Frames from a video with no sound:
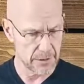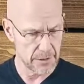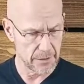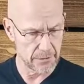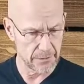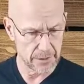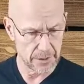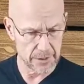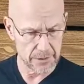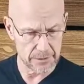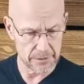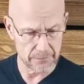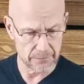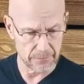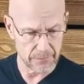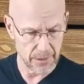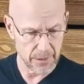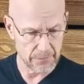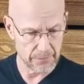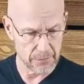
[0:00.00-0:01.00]
in here to get
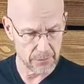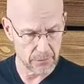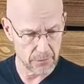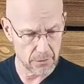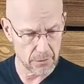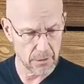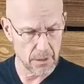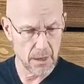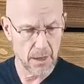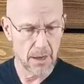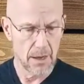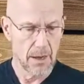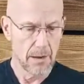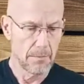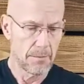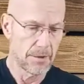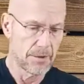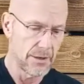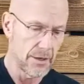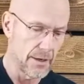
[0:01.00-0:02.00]
some flavor going.
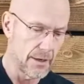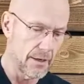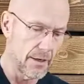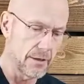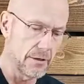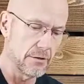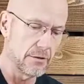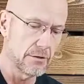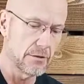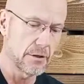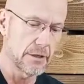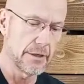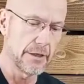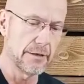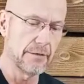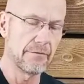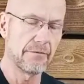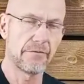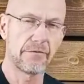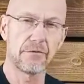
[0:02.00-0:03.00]
But then I
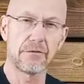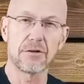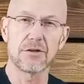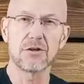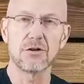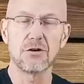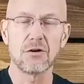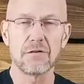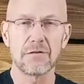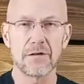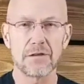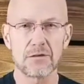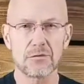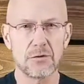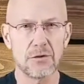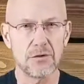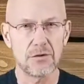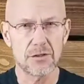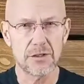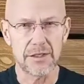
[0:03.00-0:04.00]
usually, for the two of us,
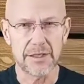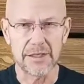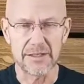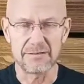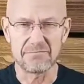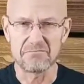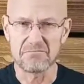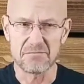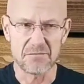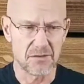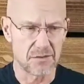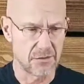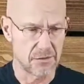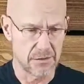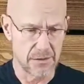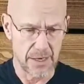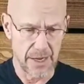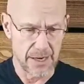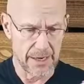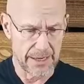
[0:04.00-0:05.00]
we usually
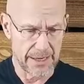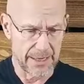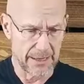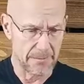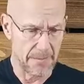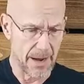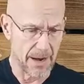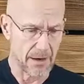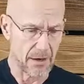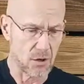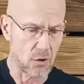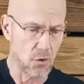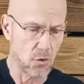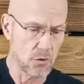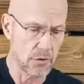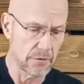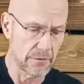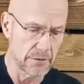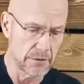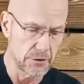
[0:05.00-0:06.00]
eat about a
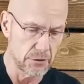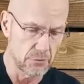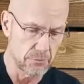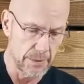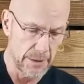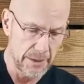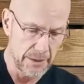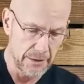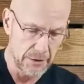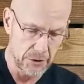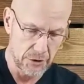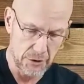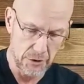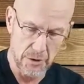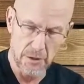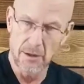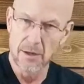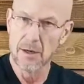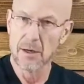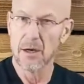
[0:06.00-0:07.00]
quart of soup each.
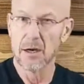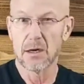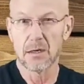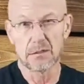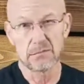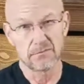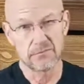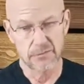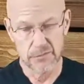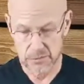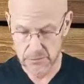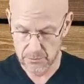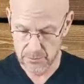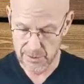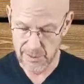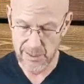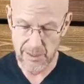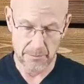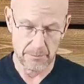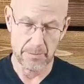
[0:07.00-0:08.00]

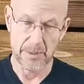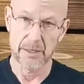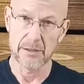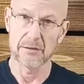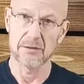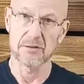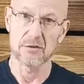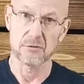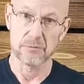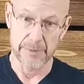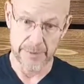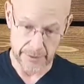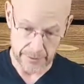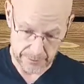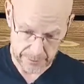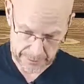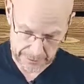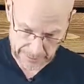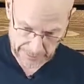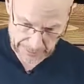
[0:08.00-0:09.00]
We're kind of big soup
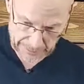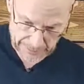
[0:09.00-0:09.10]
eaters, I